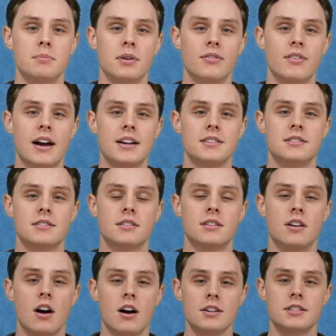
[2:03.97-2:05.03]
provides
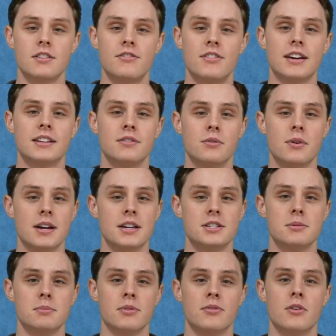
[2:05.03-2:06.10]
cost-effective ways
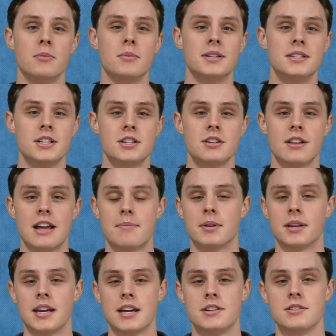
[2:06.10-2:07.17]
to perform additional
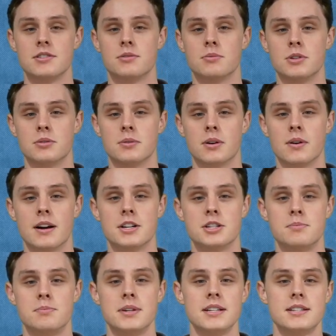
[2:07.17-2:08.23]
applications which require
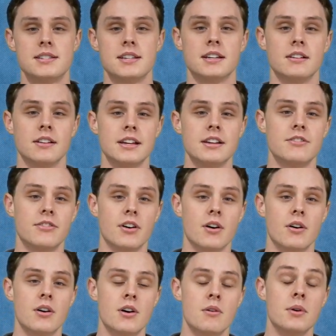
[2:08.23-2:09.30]
speed signal
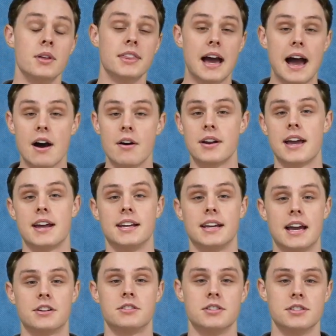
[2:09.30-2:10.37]
info without adding
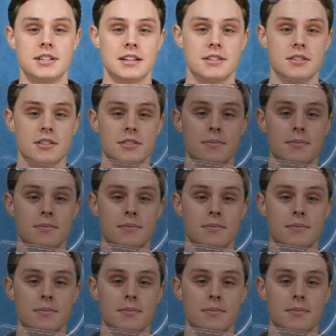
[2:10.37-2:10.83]
extra sensors.